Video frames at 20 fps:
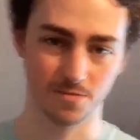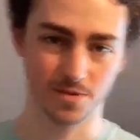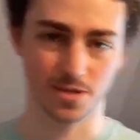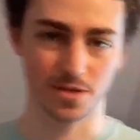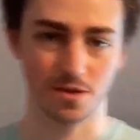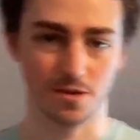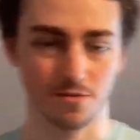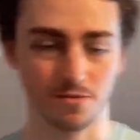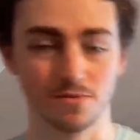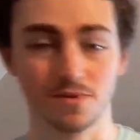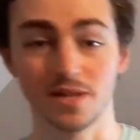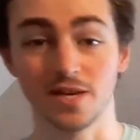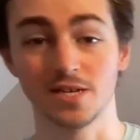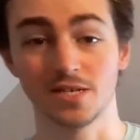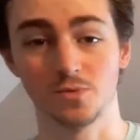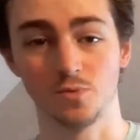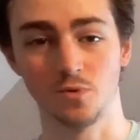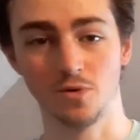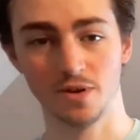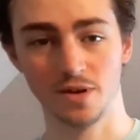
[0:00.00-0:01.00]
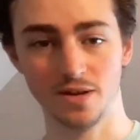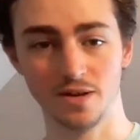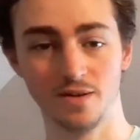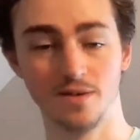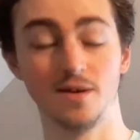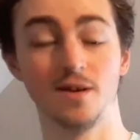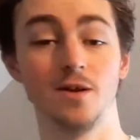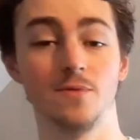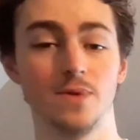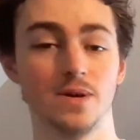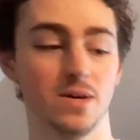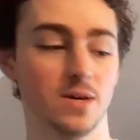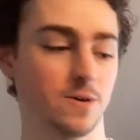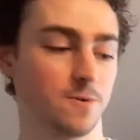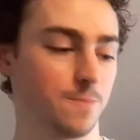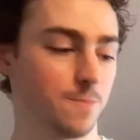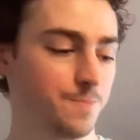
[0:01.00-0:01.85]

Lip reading: So last warning, here we go.